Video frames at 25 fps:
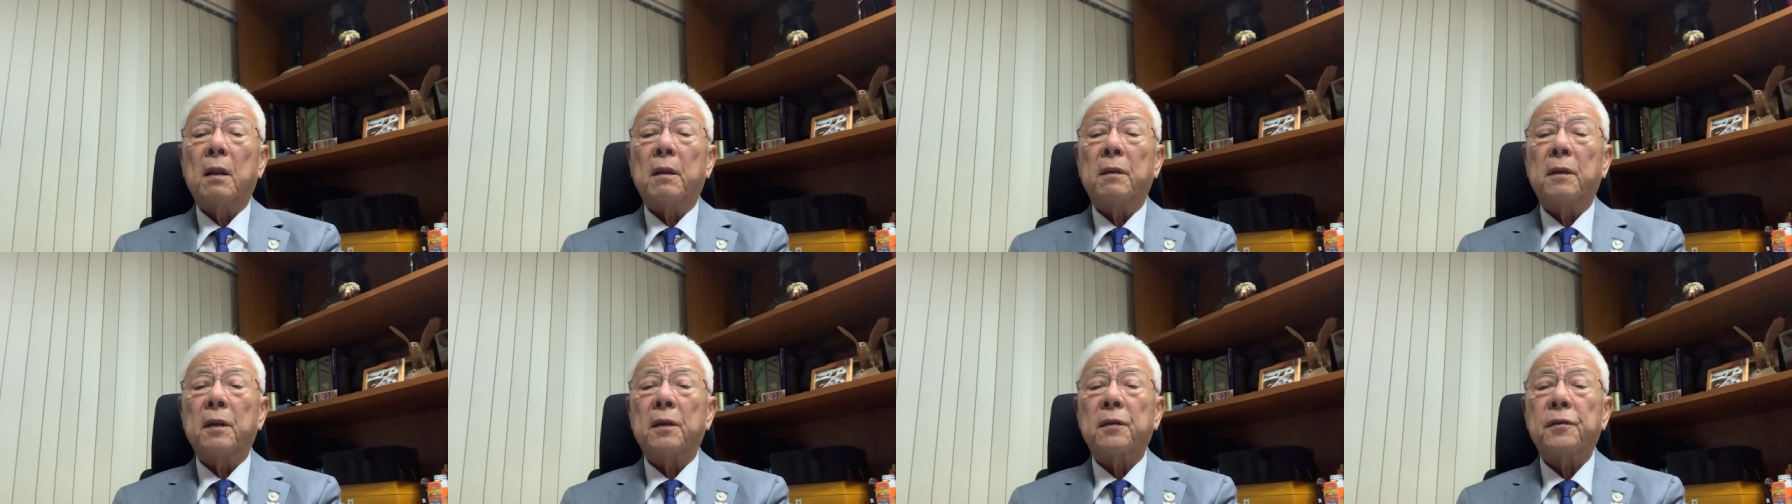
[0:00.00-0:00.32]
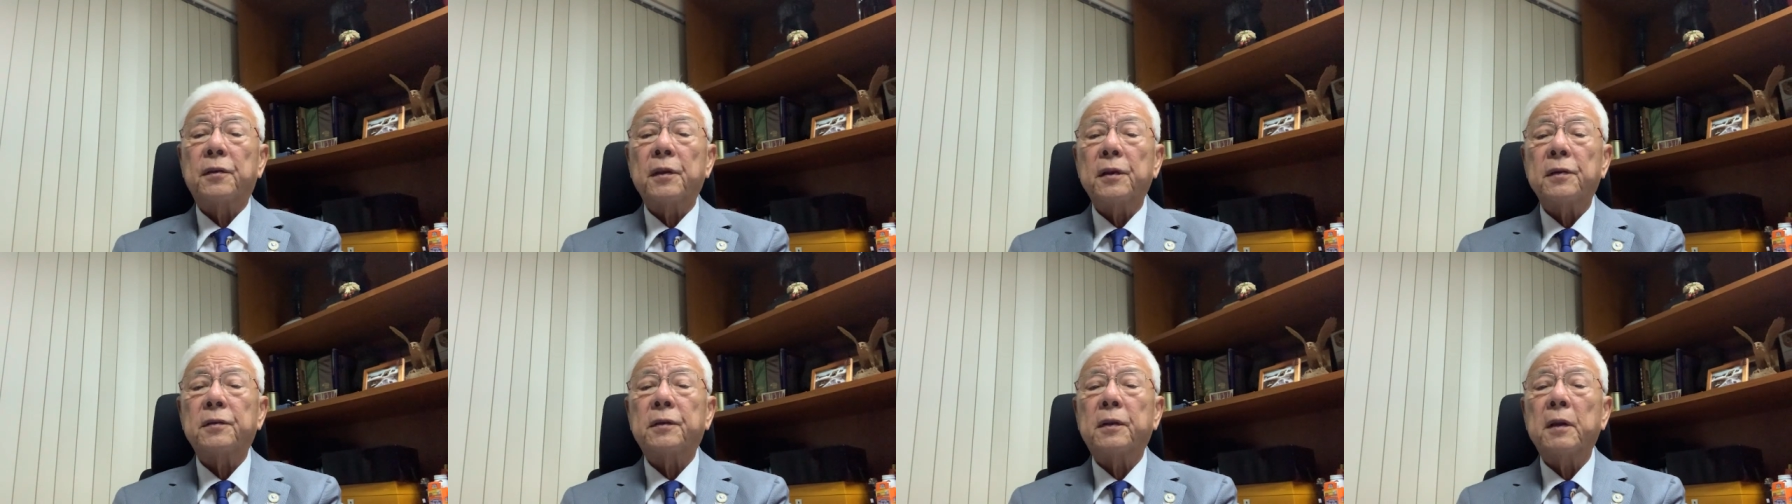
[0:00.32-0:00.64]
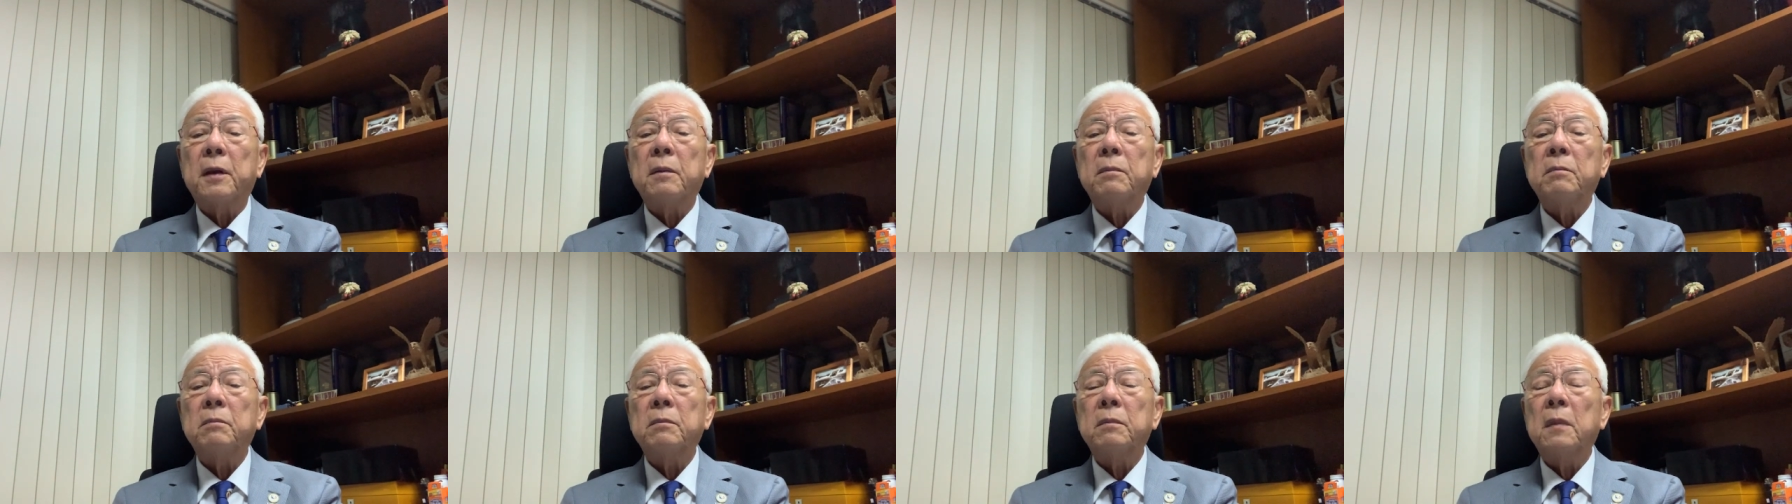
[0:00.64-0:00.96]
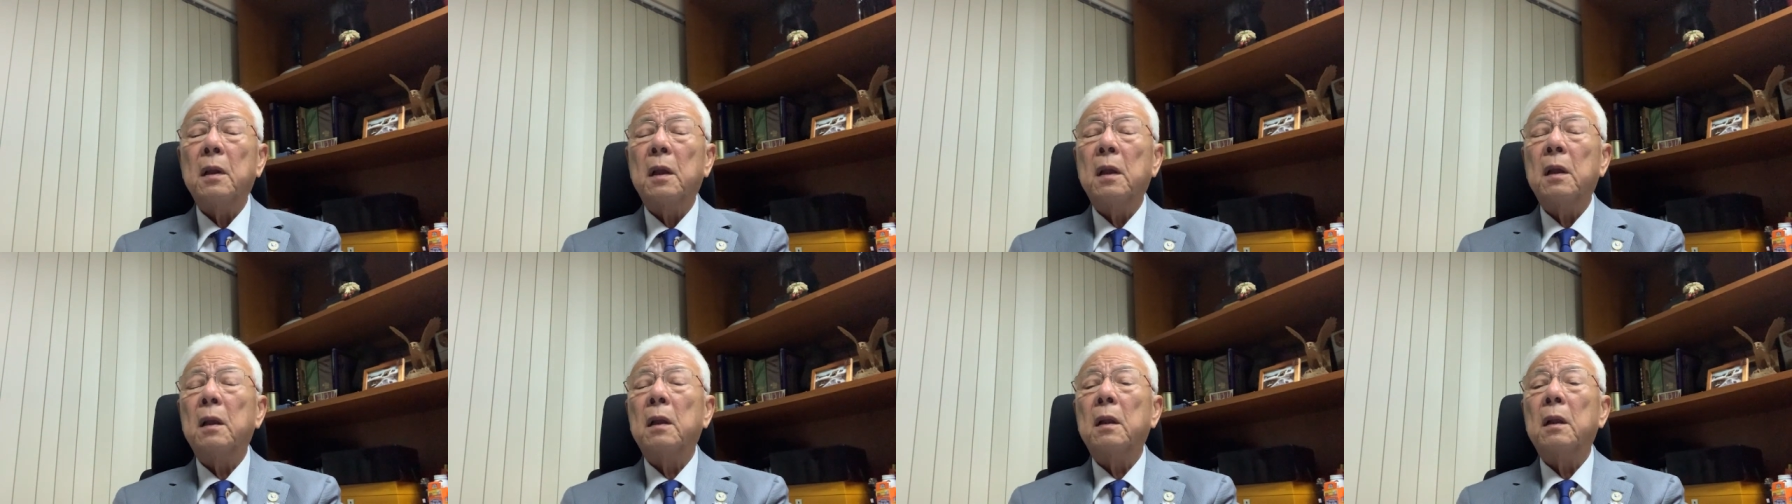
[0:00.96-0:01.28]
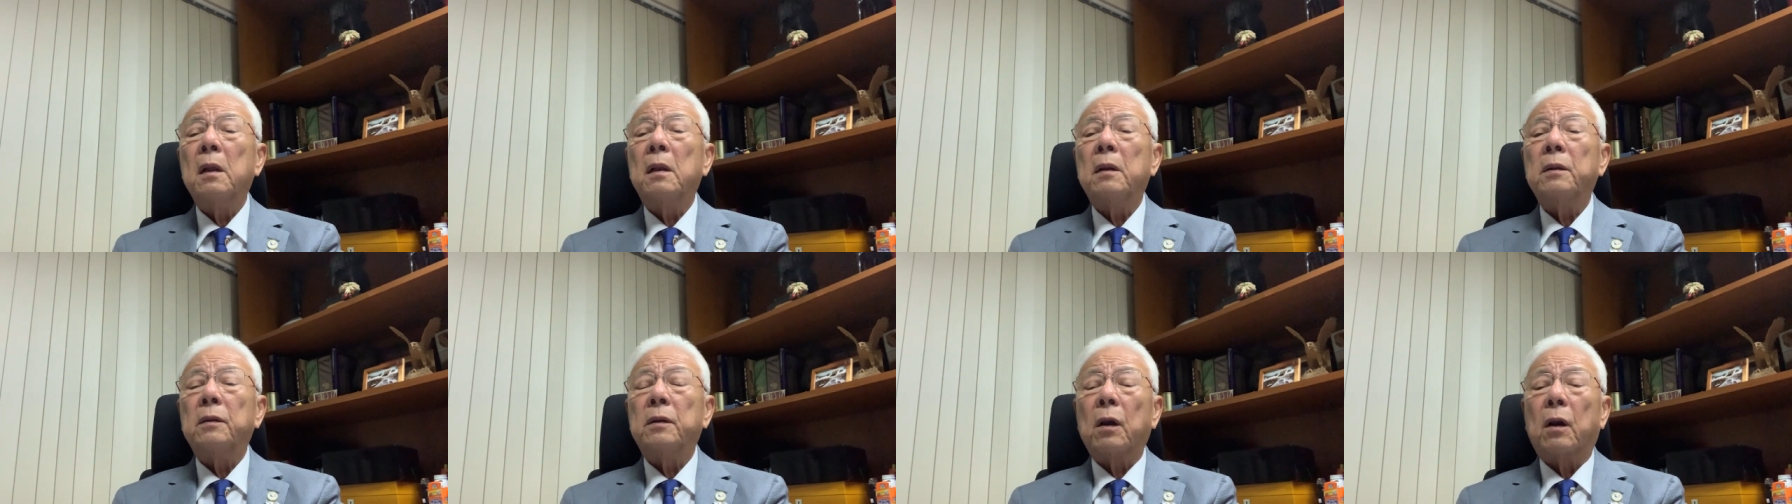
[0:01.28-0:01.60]
the system,
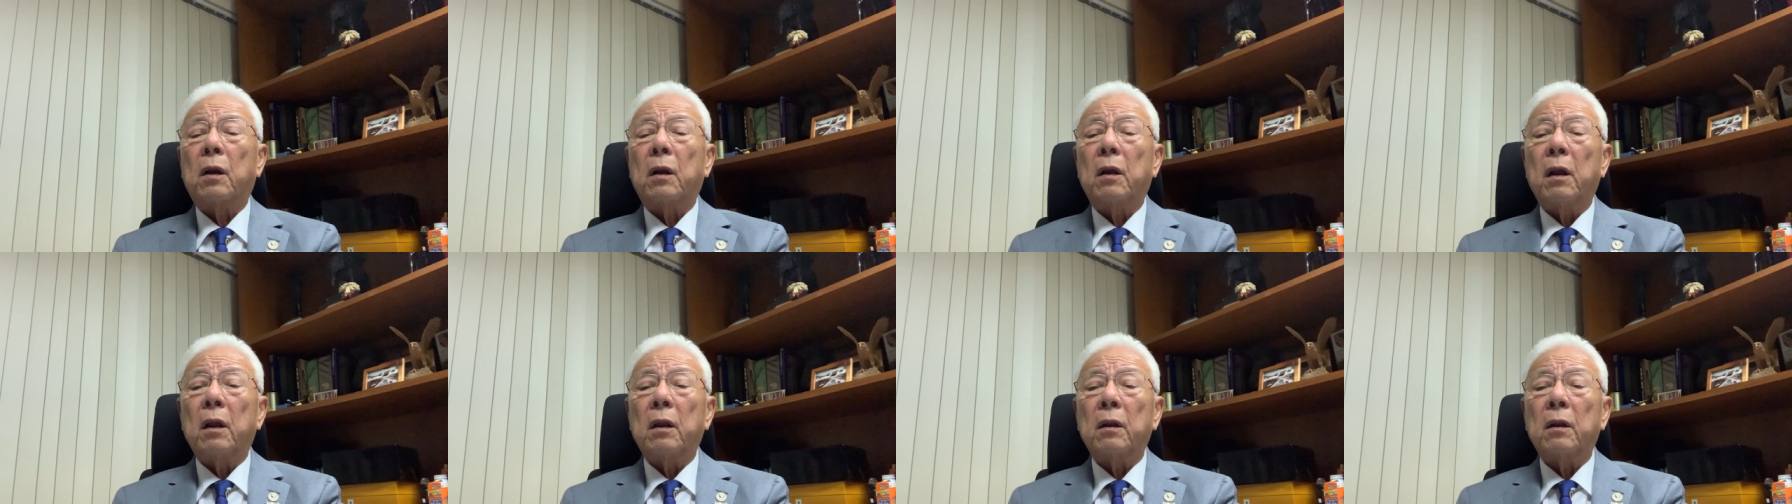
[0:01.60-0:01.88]
the